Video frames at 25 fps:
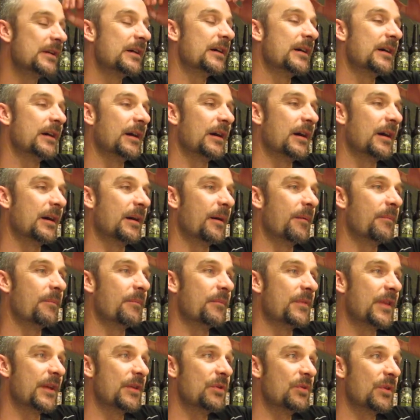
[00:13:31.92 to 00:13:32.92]

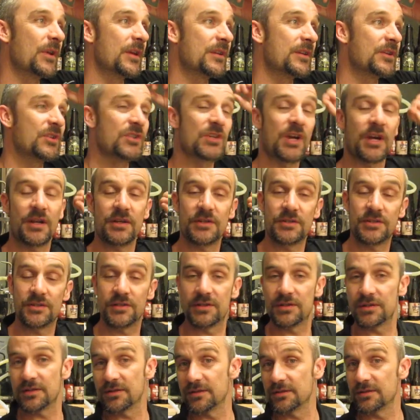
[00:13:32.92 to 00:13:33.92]
that you get to
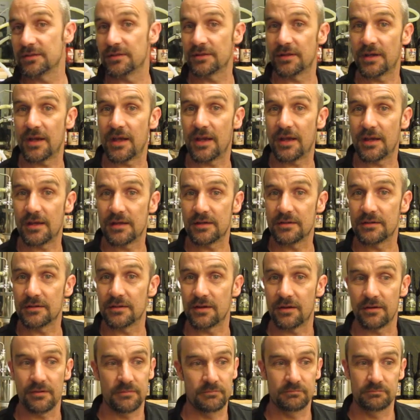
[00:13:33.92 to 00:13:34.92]
judge and, you
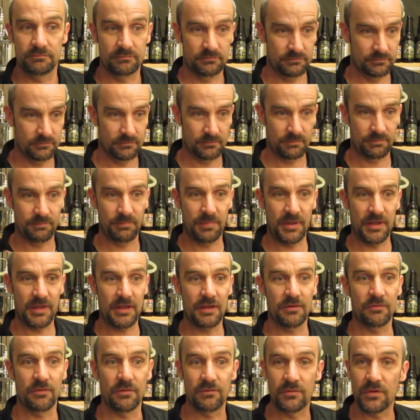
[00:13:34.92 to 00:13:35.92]
know,
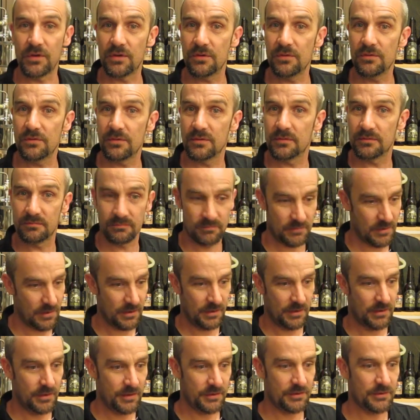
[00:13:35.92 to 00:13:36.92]
peer review
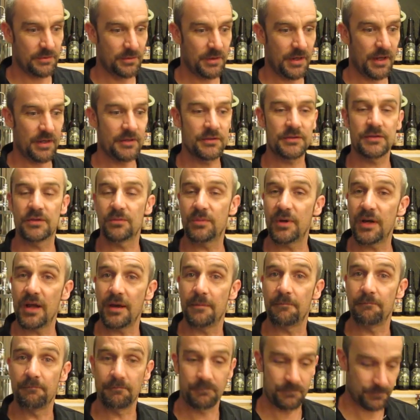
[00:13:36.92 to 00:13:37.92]
to announce the
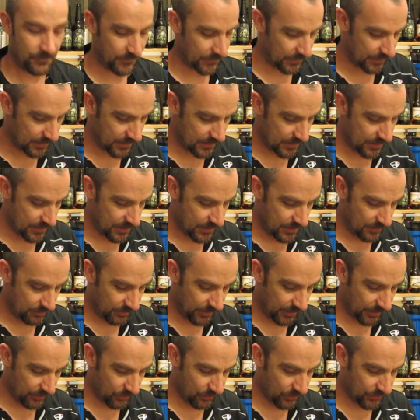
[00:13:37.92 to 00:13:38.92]
winner.
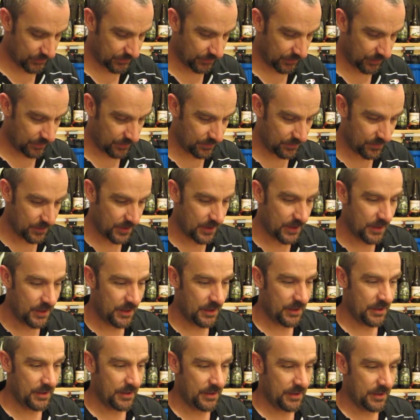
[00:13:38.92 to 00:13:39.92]
But also
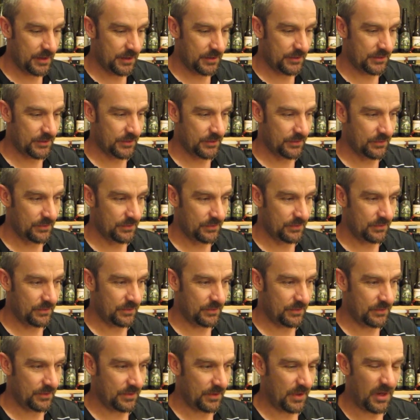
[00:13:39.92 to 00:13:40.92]
to
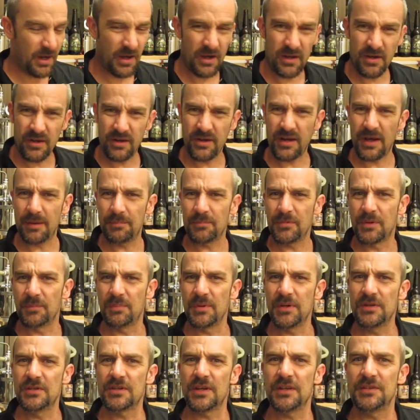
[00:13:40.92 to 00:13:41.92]
highlight up the
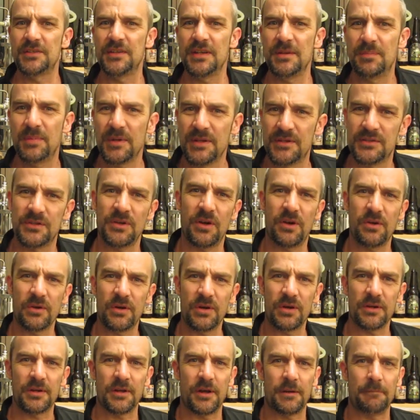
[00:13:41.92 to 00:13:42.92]
BJCP style
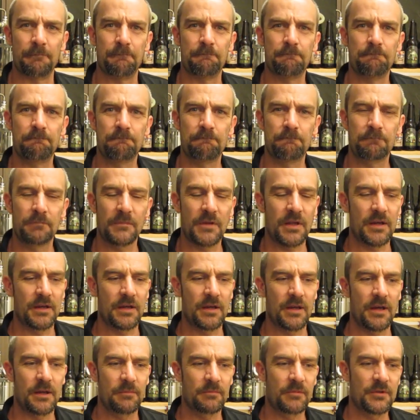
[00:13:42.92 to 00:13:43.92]
guideline,
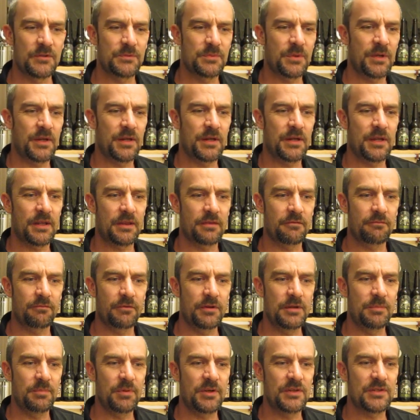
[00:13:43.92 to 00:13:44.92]
because we're going to get
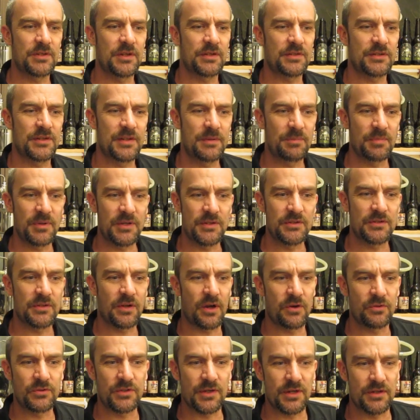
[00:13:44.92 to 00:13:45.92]
3 BJCP
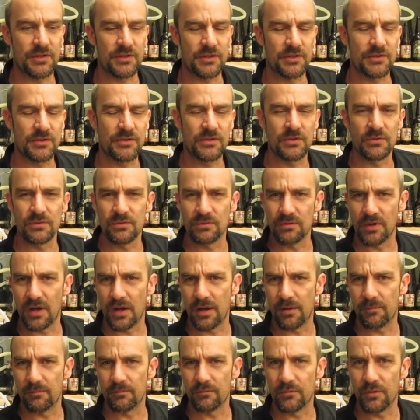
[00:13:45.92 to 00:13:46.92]
style judges to
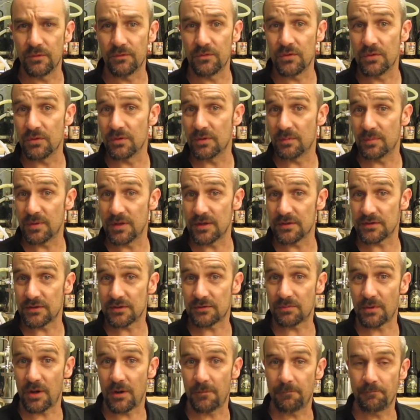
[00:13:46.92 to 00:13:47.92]
review the beers
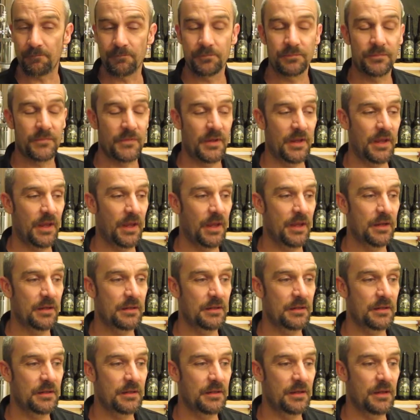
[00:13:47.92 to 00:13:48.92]
as well
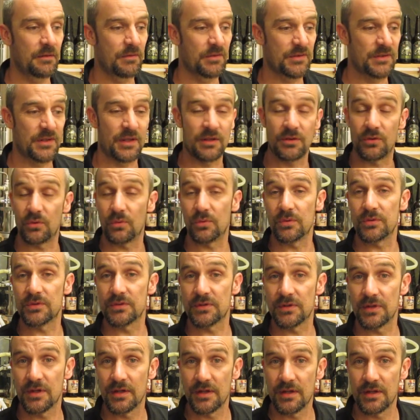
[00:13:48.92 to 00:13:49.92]
and give us their
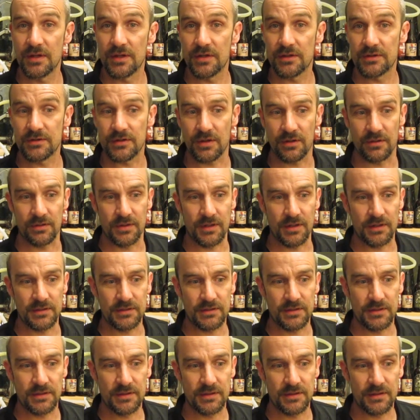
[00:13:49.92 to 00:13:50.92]
thoughts, so
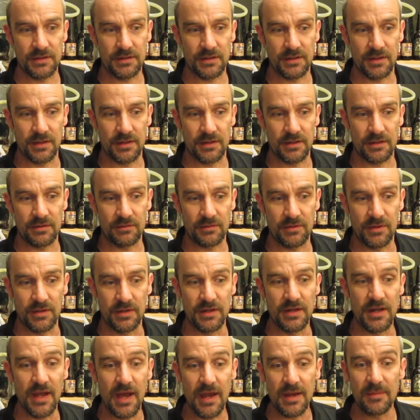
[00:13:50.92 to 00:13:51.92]
that the
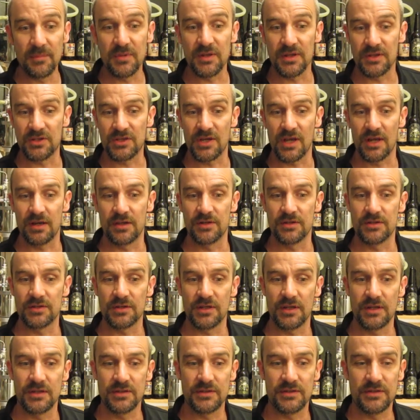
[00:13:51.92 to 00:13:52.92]
name of the challenge
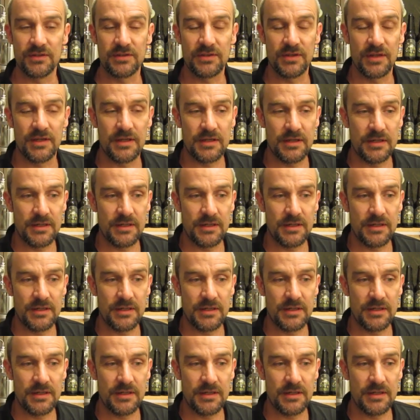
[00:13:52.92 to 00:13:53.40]
is